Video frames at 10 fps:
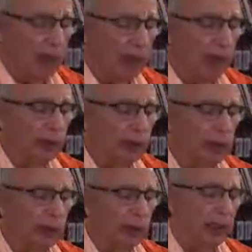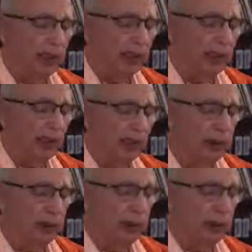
and is very exquisite.